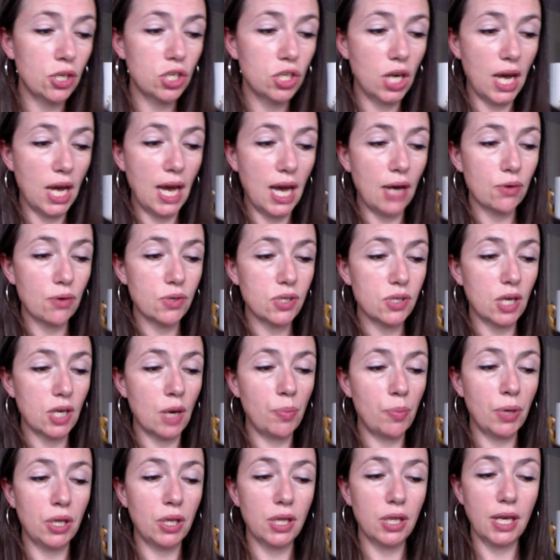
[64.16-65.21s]
house
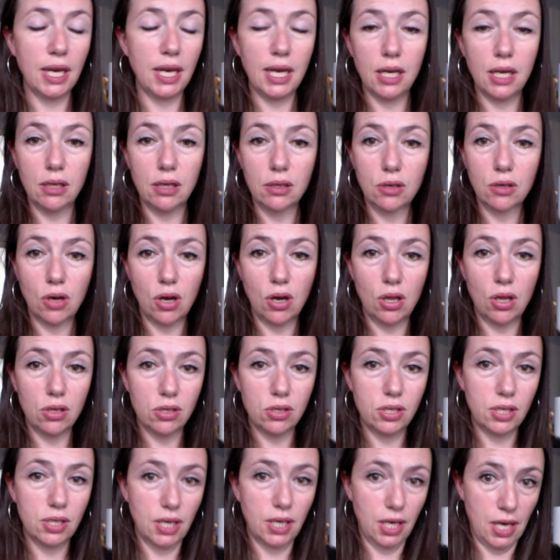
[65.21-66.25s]
up on the hill
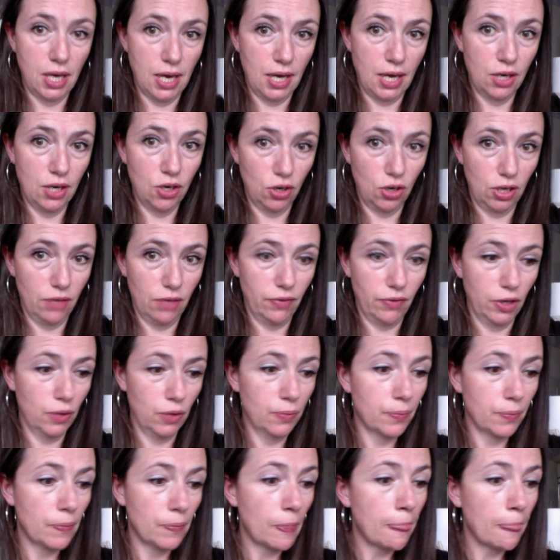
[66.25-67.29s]
called uh,
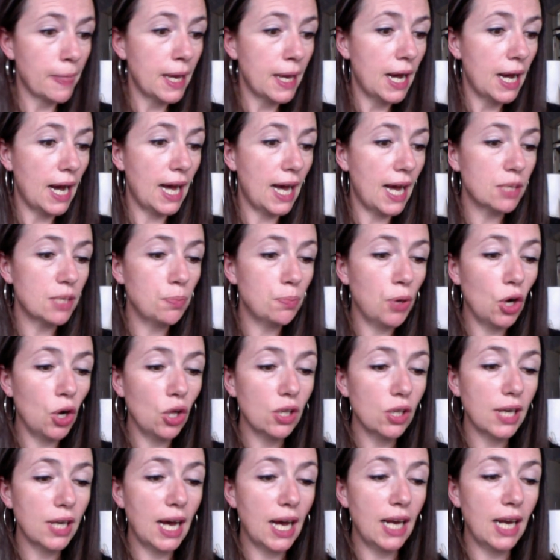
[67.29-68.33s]
And
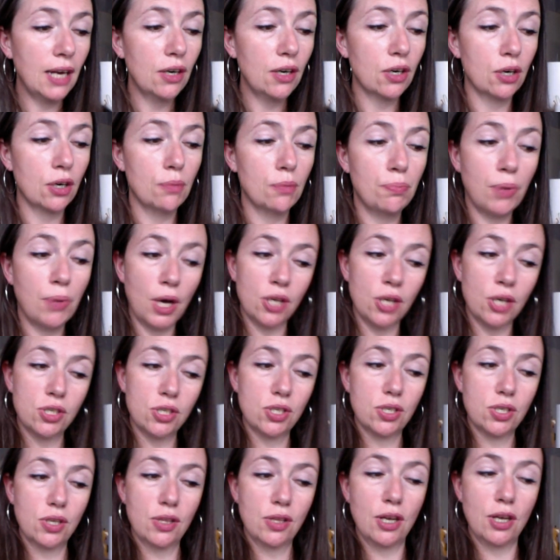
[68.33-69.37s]
Paul Gallagher
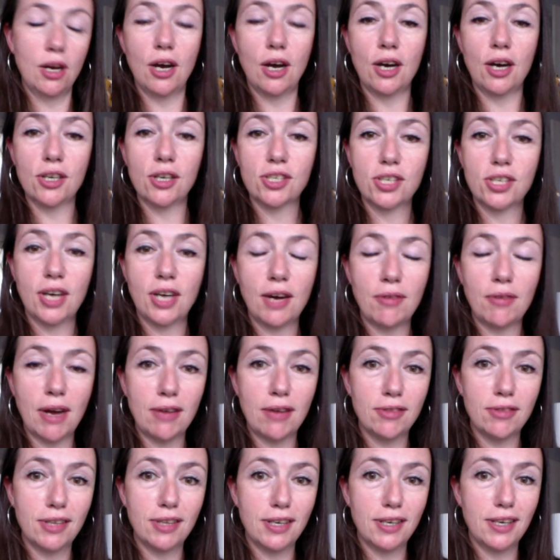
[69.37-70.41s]
bought the lot
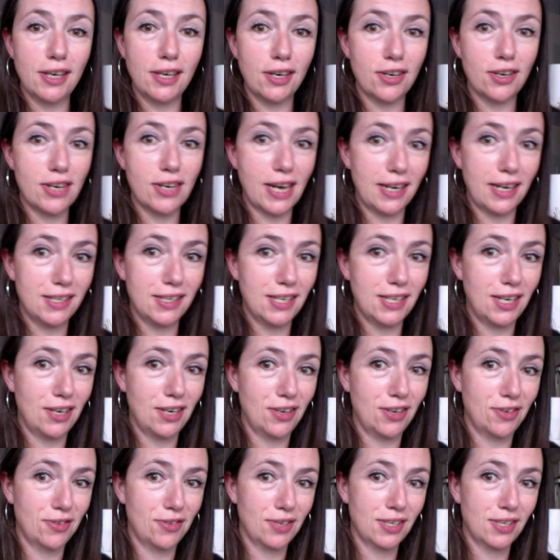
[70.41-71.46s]
around the year
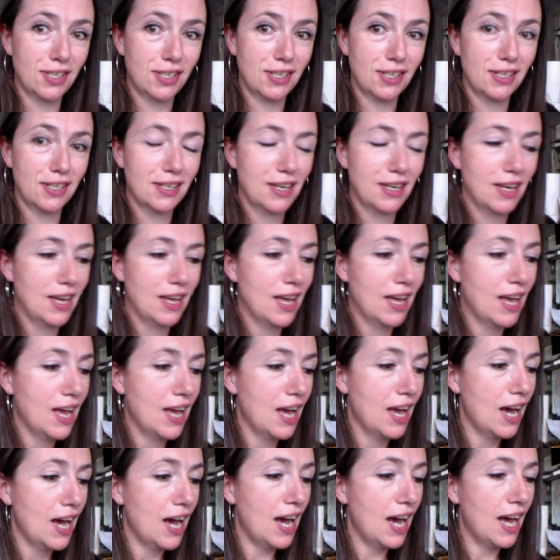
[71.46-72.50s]
1900.
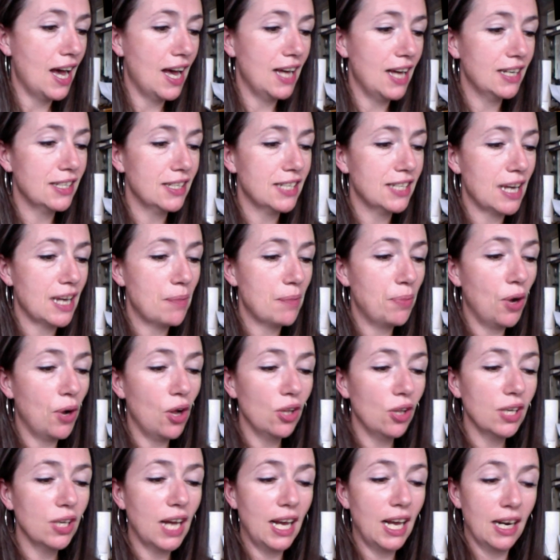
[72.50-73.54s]
And uh,
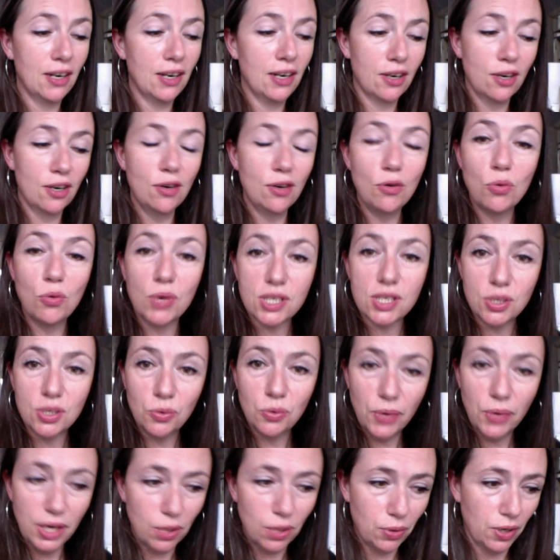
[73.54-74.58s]
Paul Gallagher was a
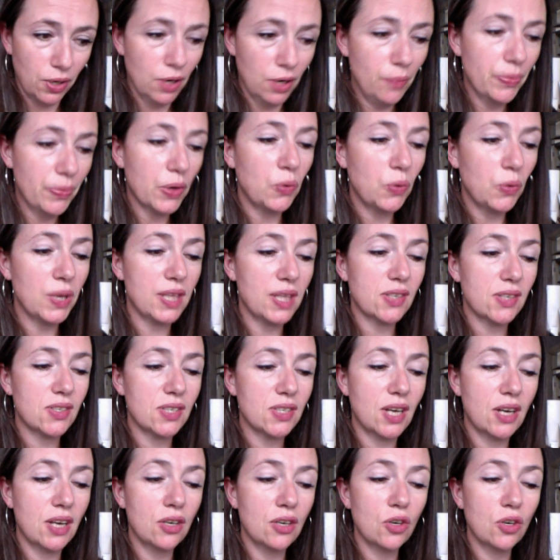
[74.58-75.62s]
widower with a
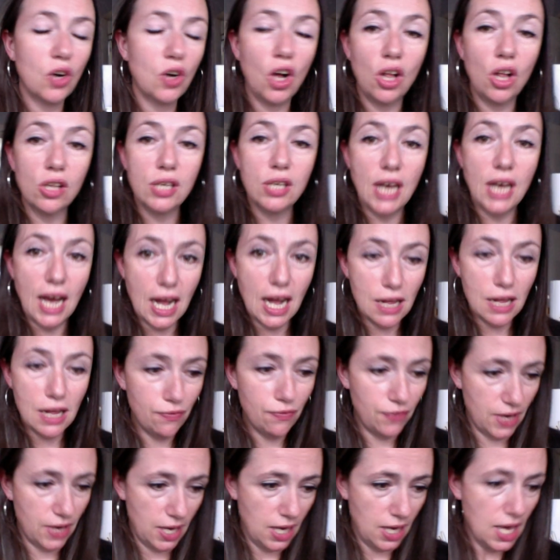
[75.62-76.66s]
son called
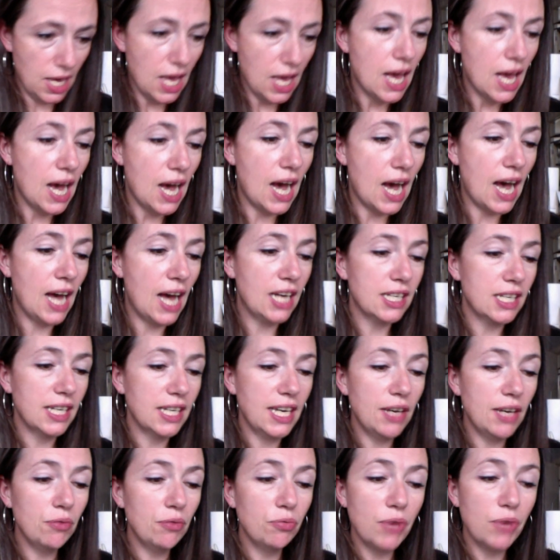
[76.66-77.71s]
Alfie. And
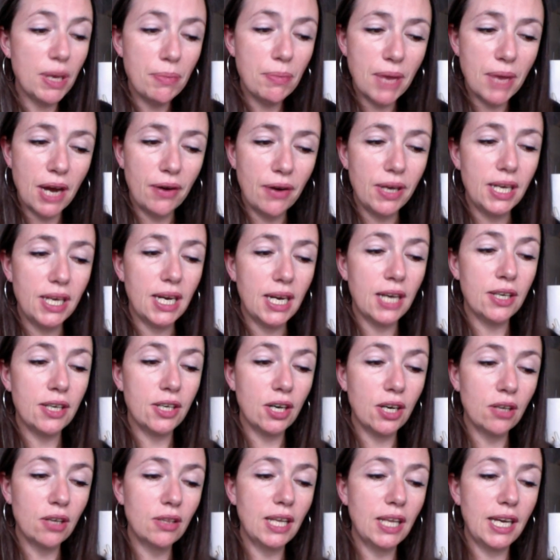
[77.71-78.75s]
he remarried a
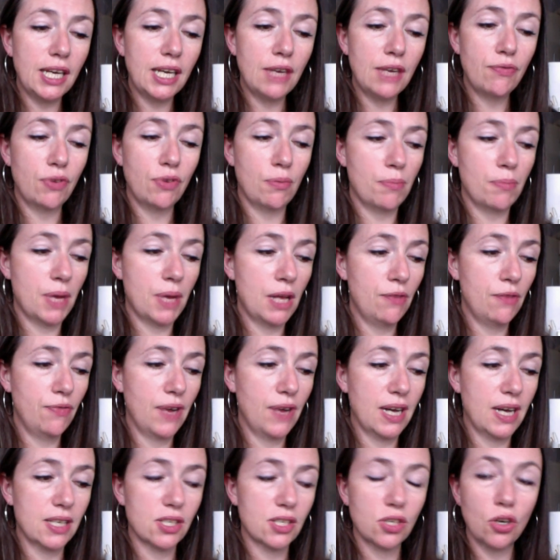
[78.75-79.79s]
young lady from
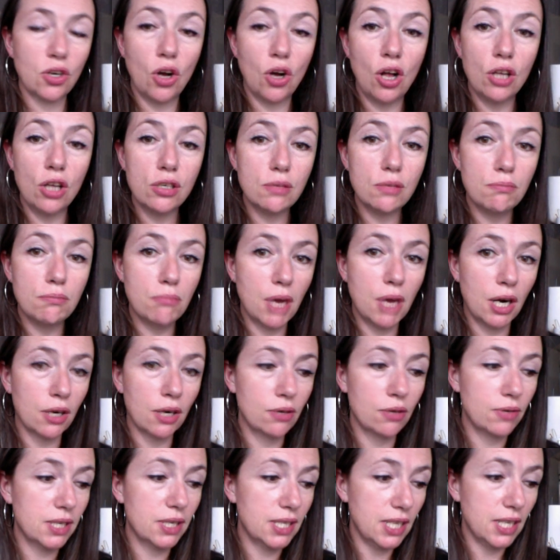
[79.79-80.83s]
Belfast called
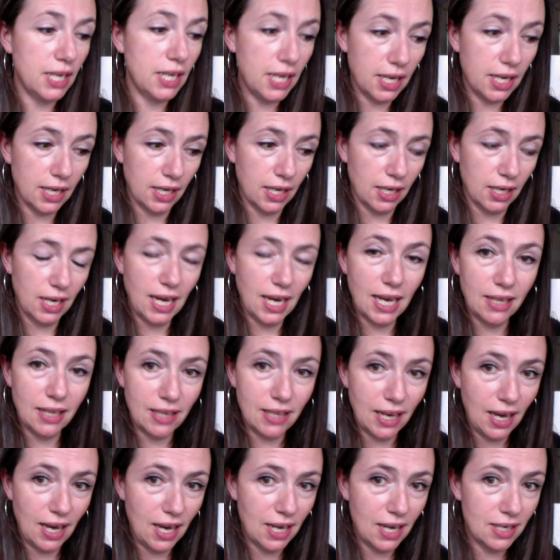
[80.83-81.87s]
Margaret Egan. And
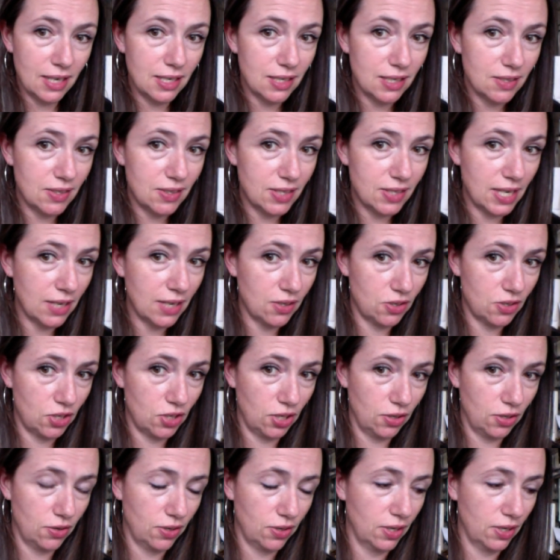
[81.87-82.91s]
they had six
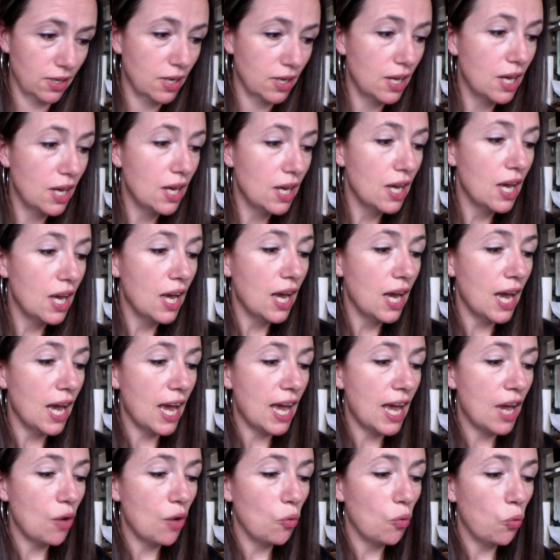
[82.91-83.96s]
children.
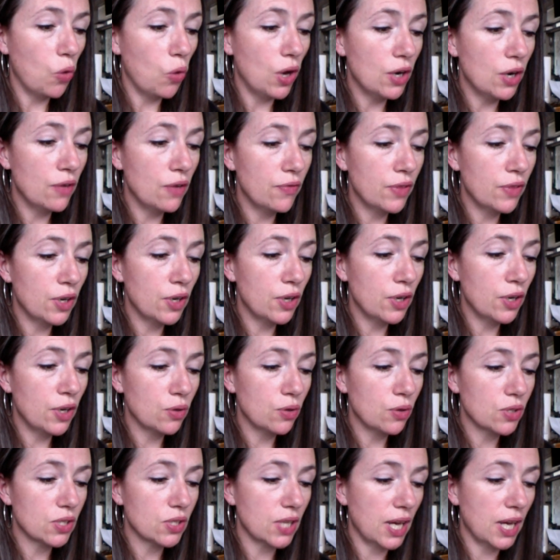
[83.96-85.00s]
Uh, one of
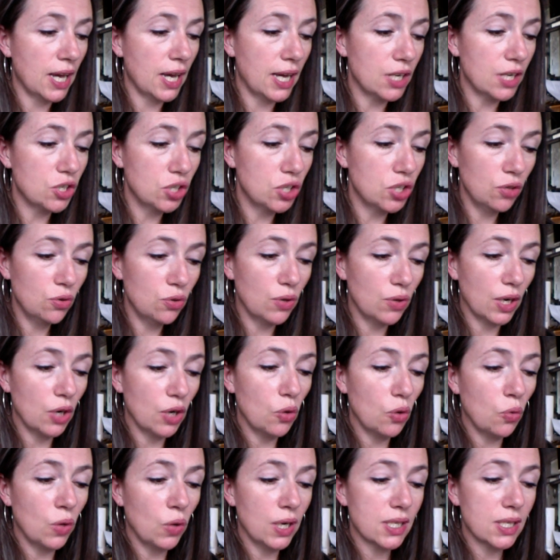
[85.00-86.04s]
those uh,
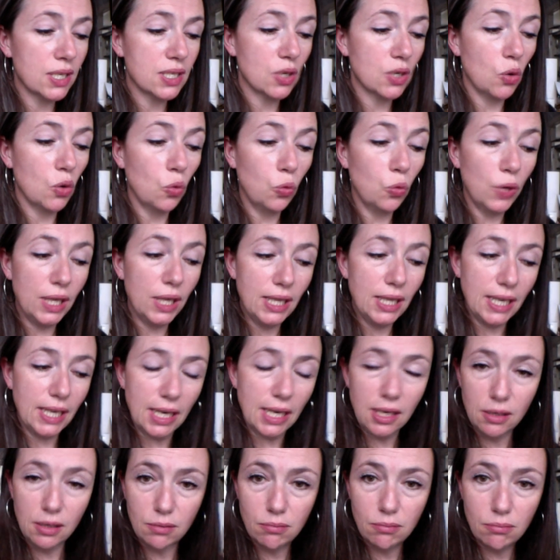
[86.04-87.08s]
children was
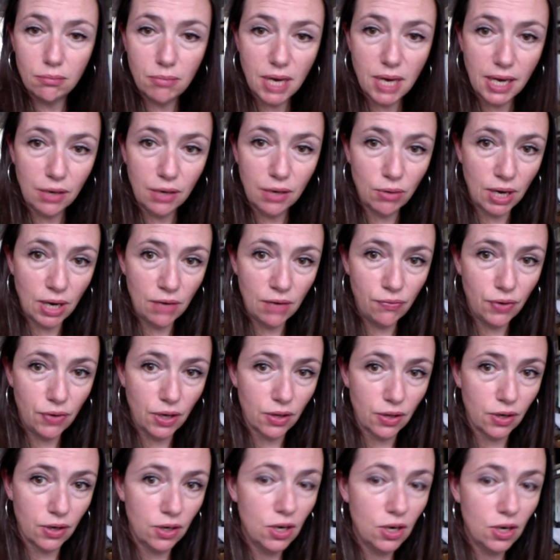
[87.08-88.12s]
Willie, my
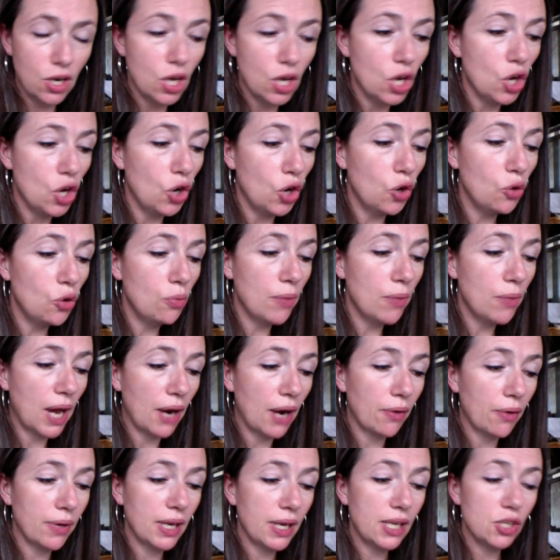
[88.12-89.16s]
grandfather, who
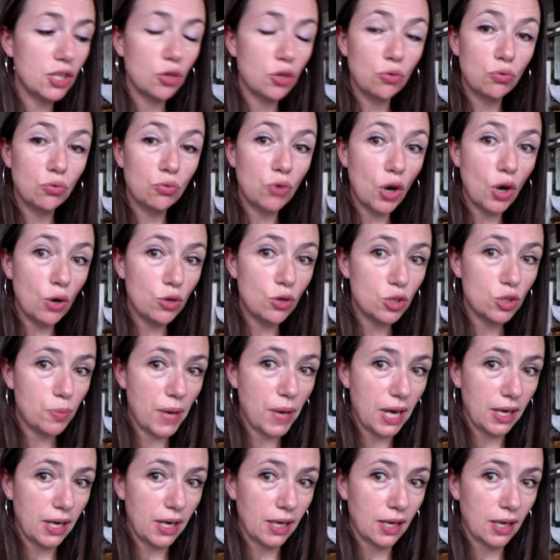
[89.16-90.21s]
married Rose
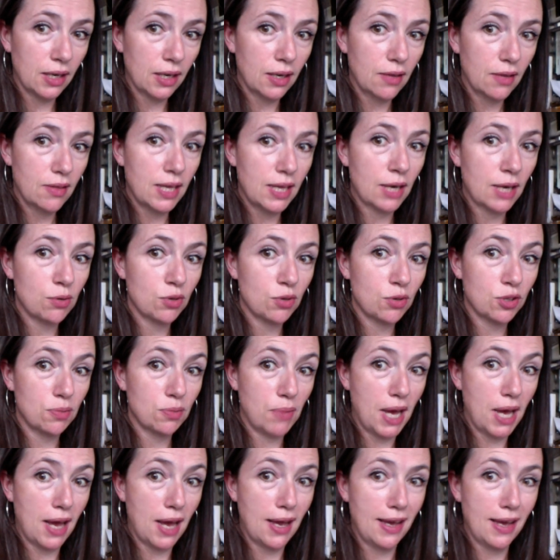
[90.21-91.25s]
Bannigan. That was
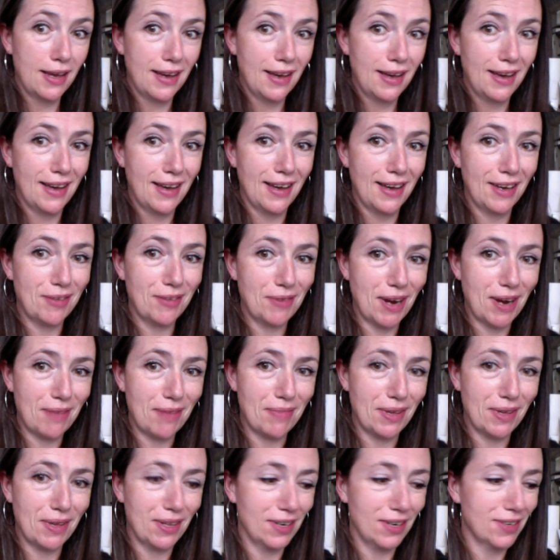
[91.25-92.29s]
my uh,
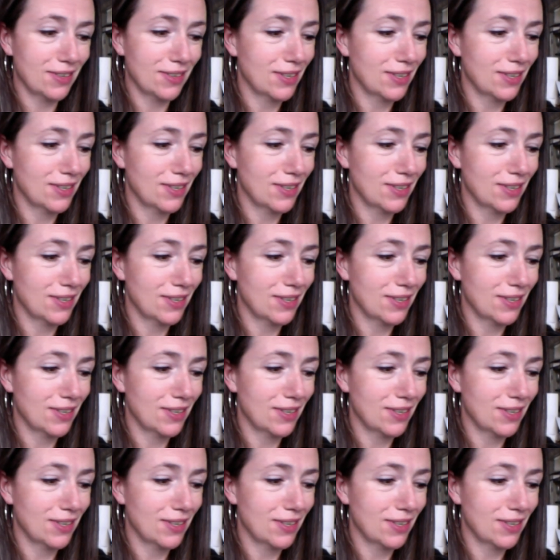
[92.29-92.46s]
grandmother.